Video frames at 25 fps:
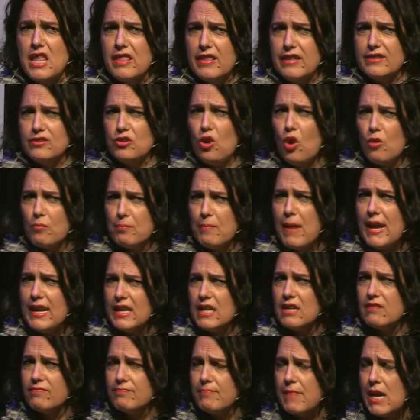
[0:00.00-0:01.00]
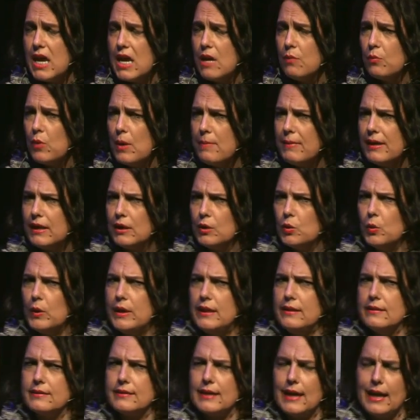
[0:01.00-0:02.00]
There's not many of me, Women
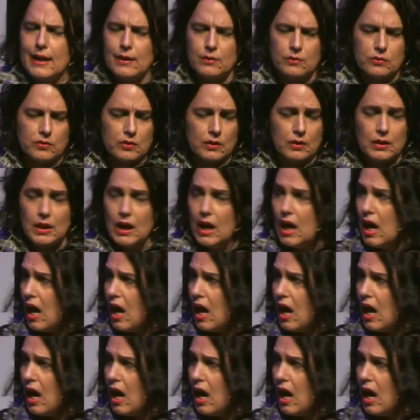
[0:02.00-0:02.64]
Queen's Council.